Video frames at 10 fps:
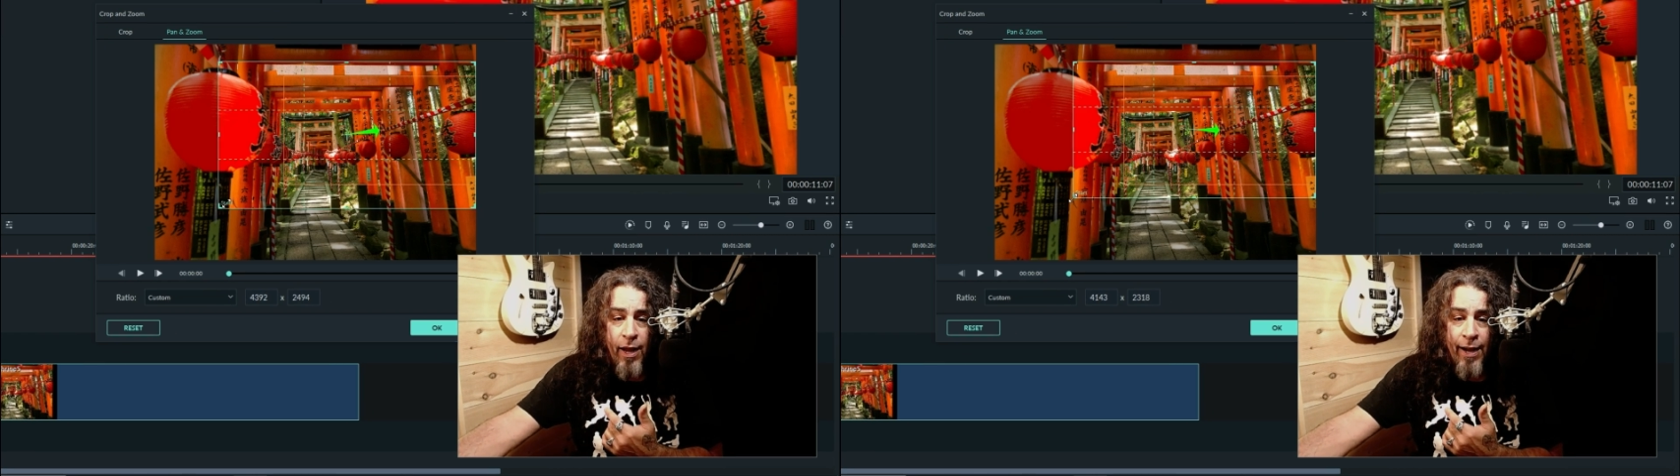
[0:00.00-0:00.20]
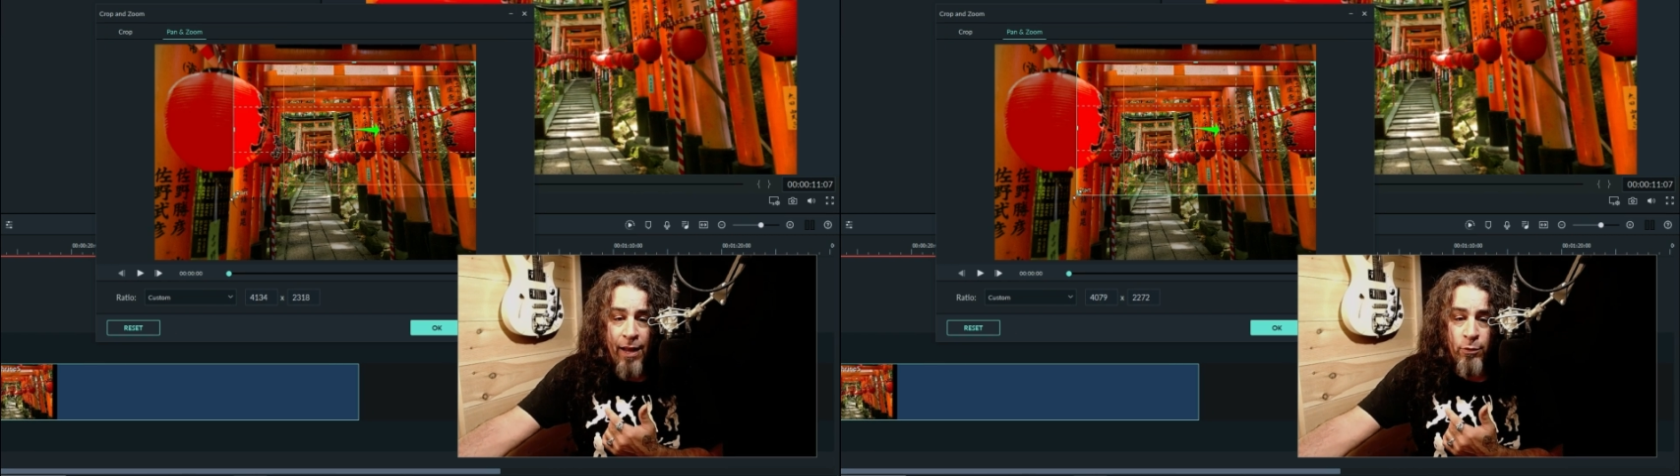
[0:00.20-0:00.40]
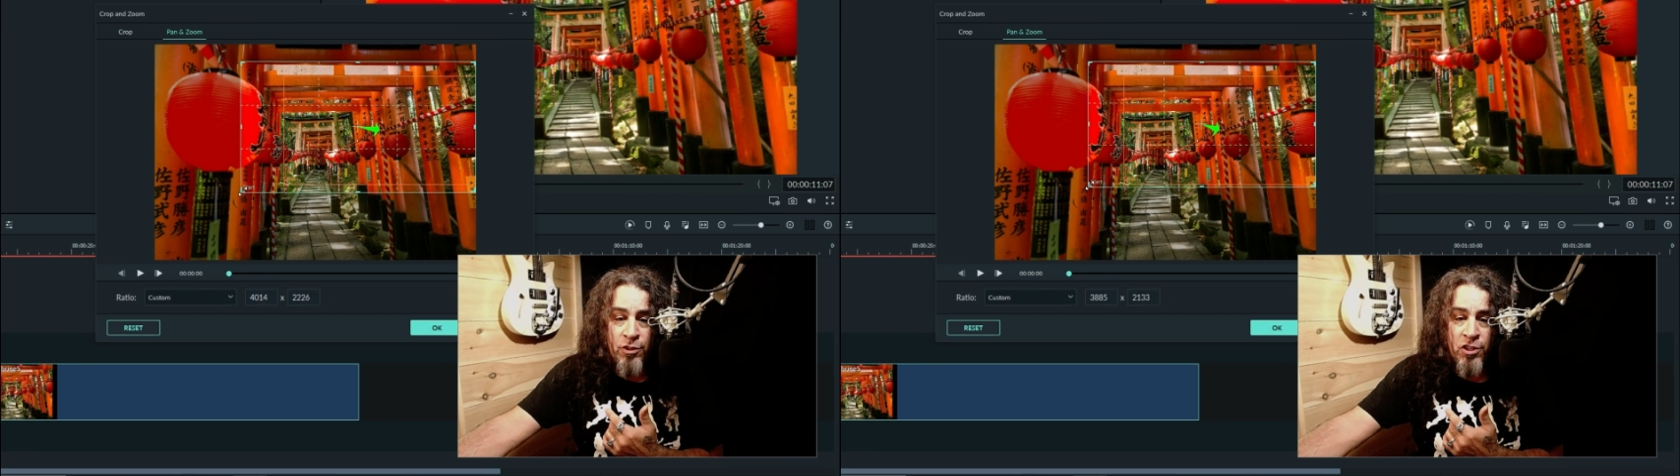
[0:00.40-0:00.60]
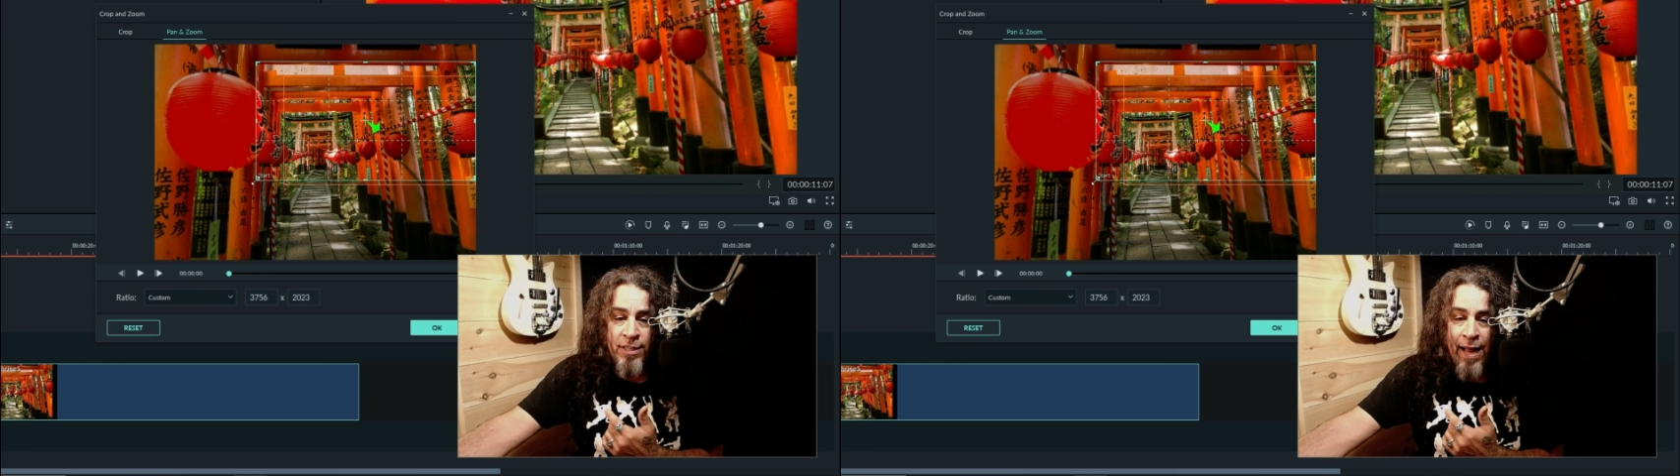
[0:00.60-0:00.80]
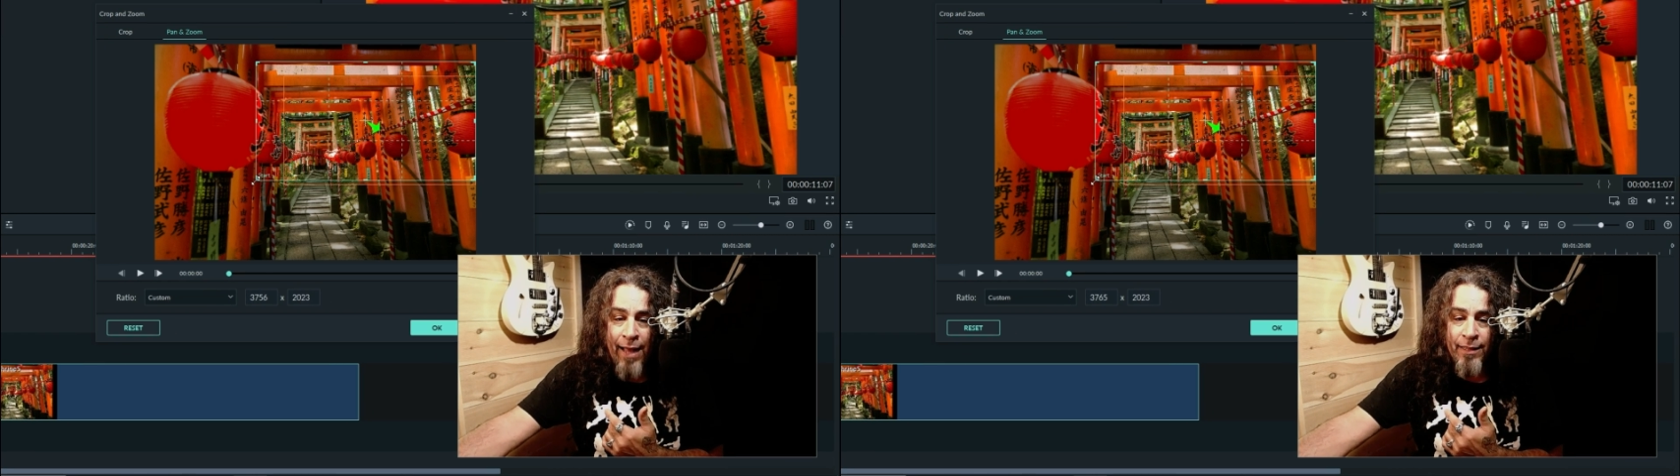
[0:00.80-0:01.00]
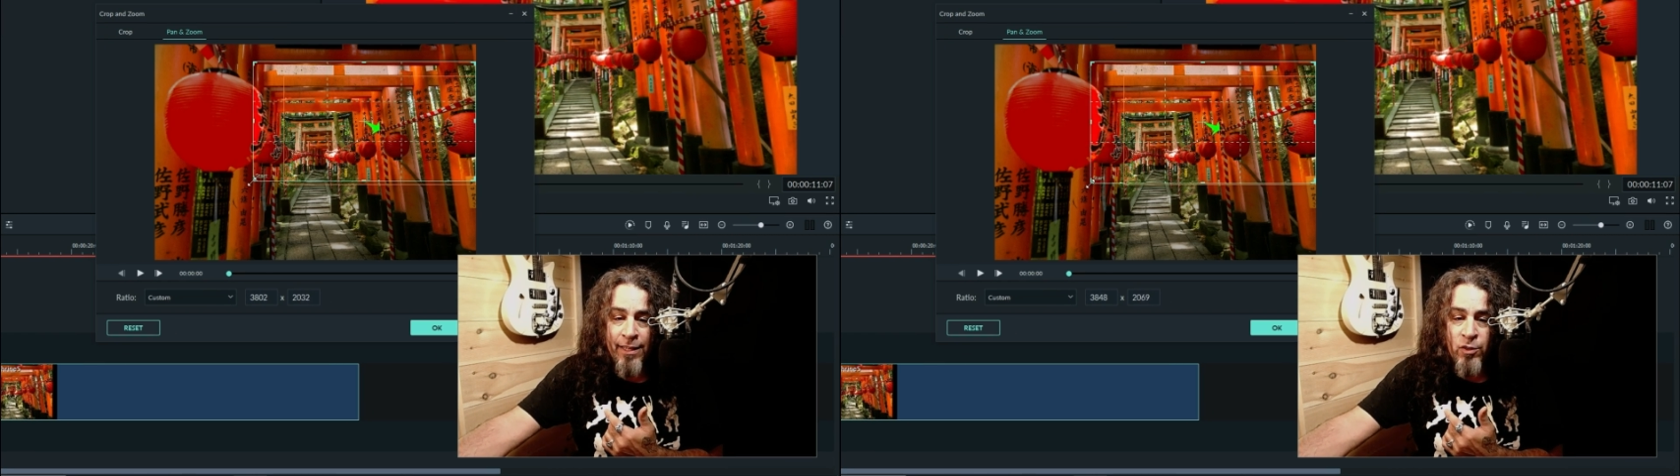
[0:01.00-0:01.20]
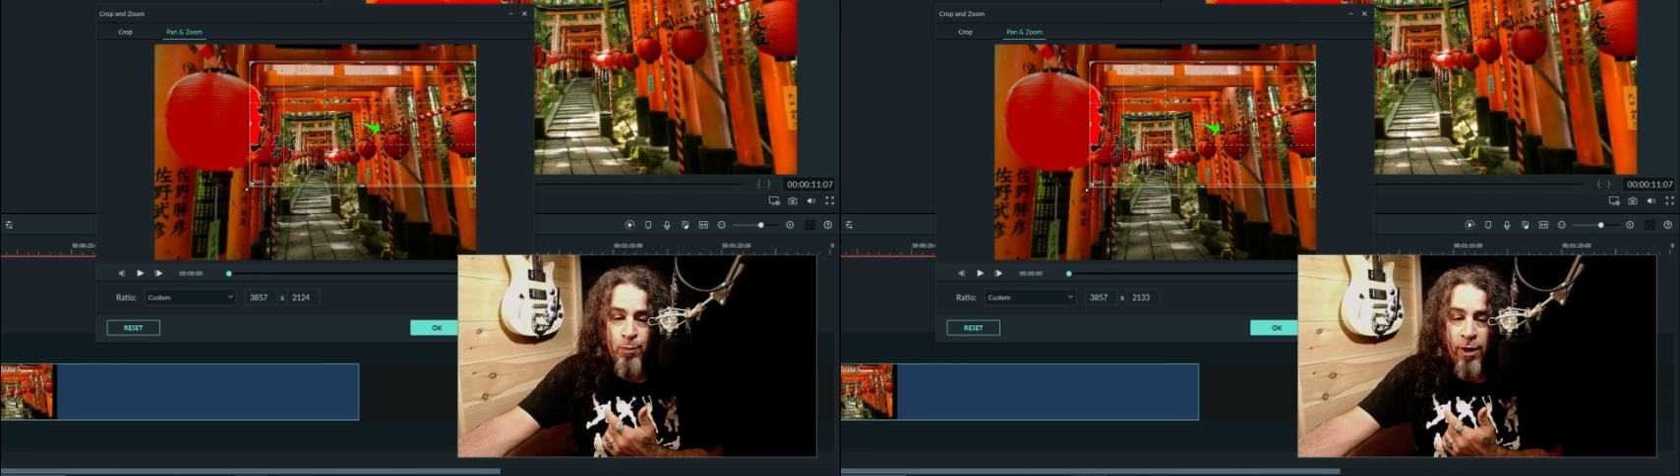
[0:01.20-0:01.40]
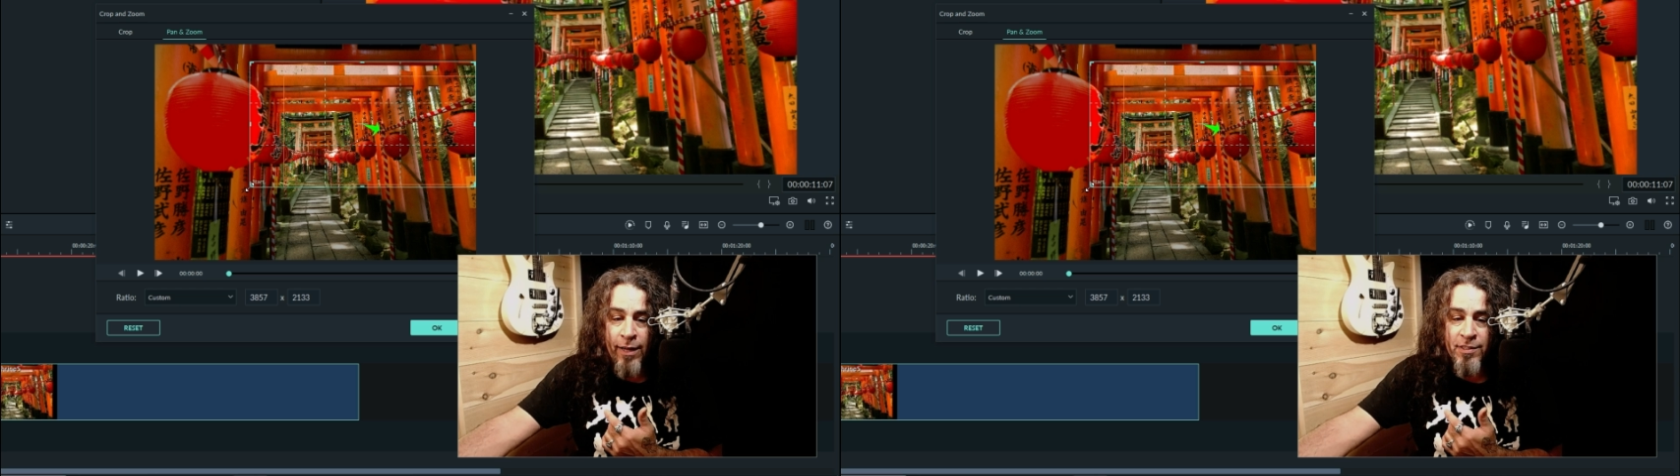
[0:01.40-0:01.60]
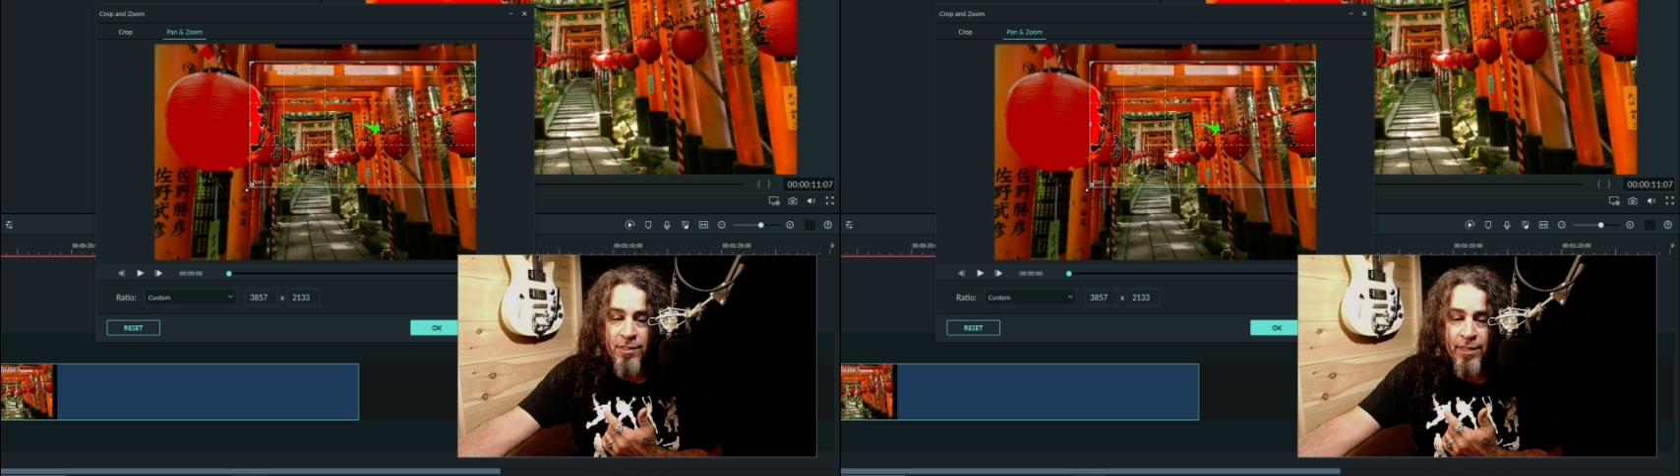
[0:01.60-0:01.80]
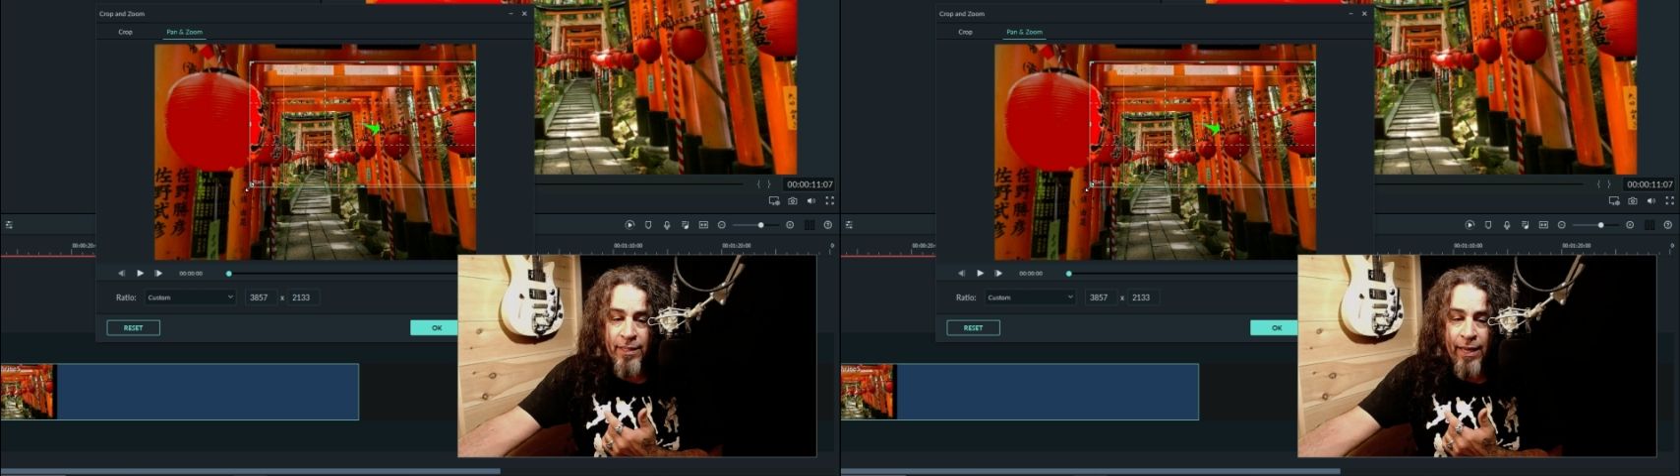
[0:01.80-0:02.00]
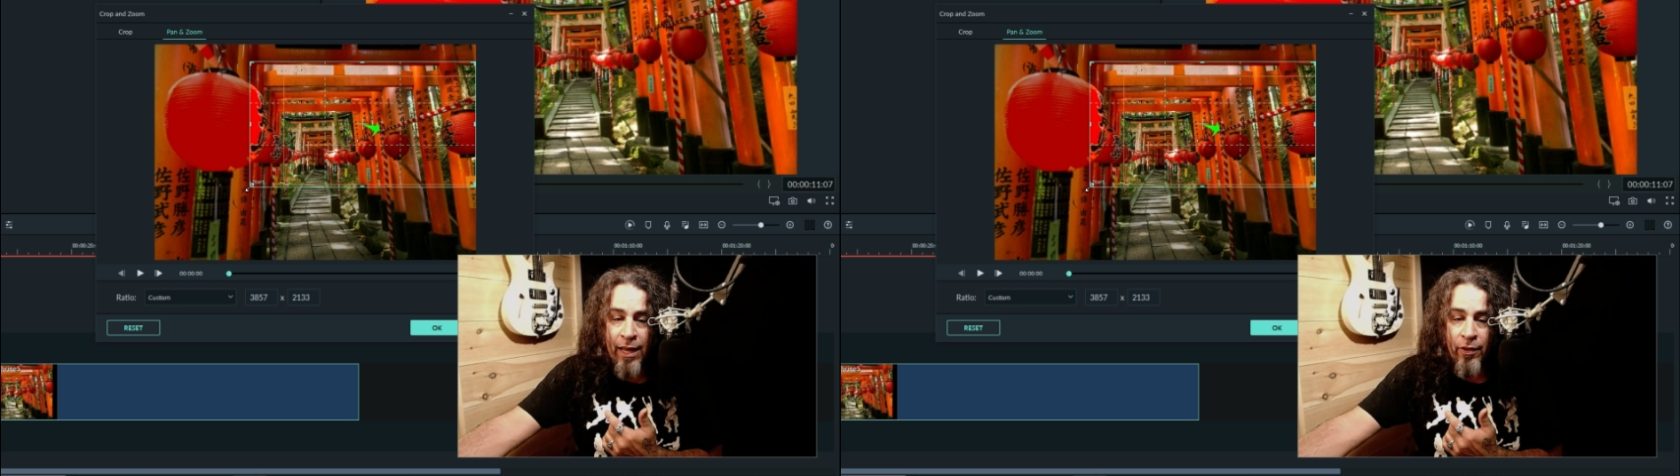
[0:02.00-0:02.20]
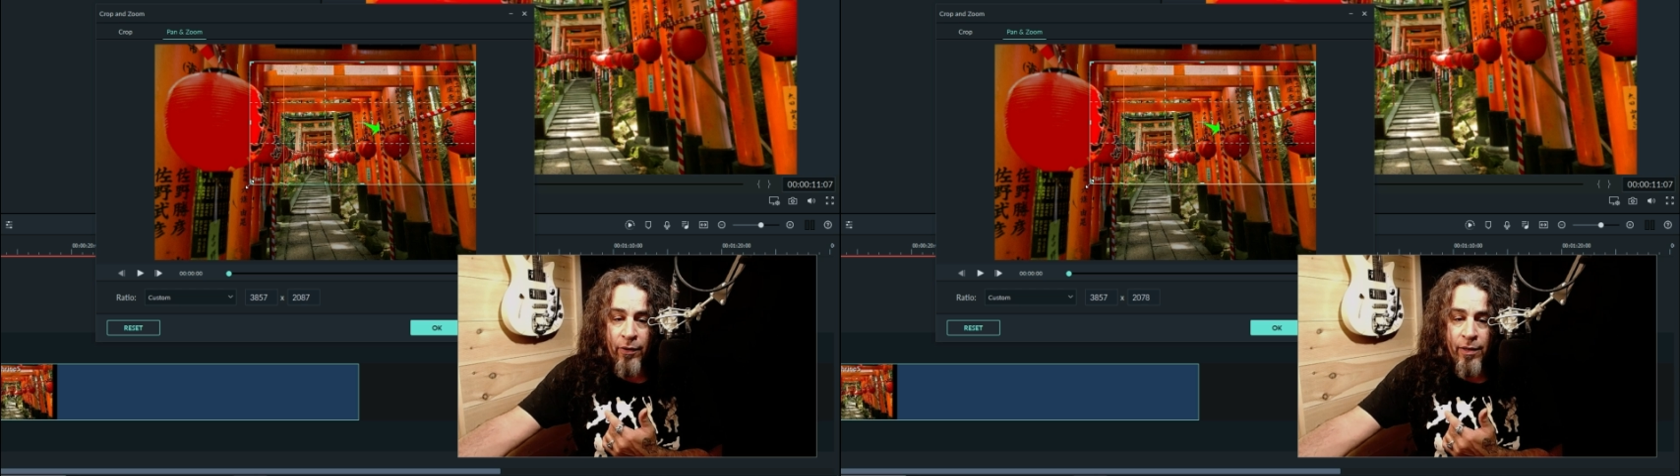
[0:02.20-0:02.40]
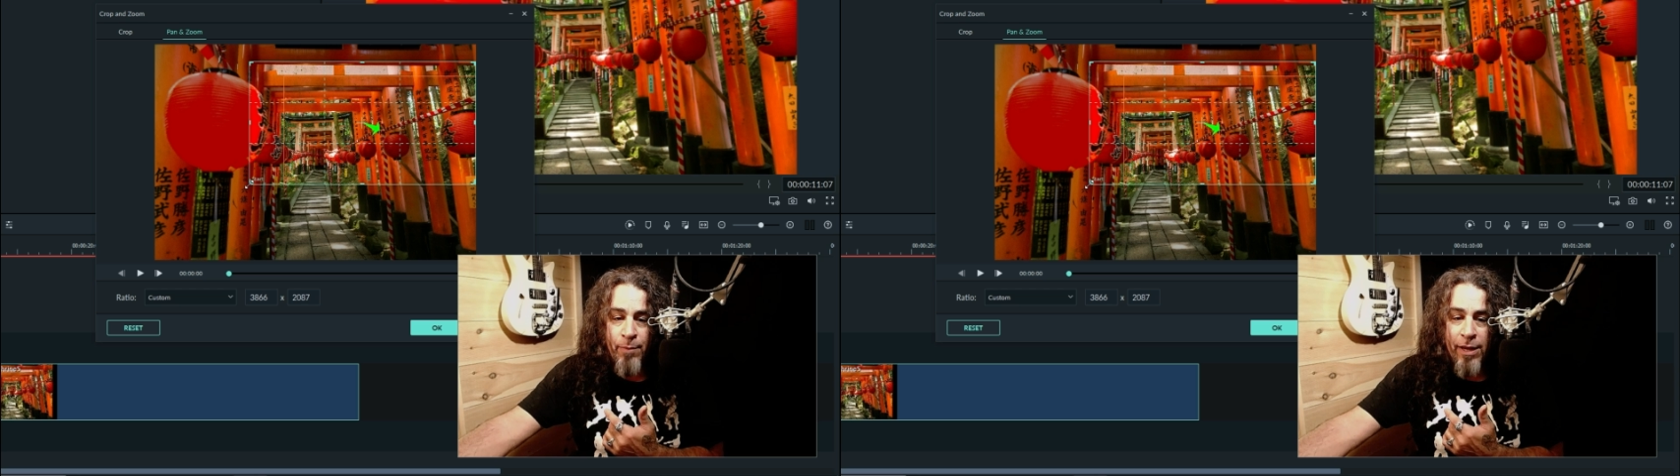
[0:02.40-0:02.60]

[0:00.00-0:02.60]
and I would stack these boxes together.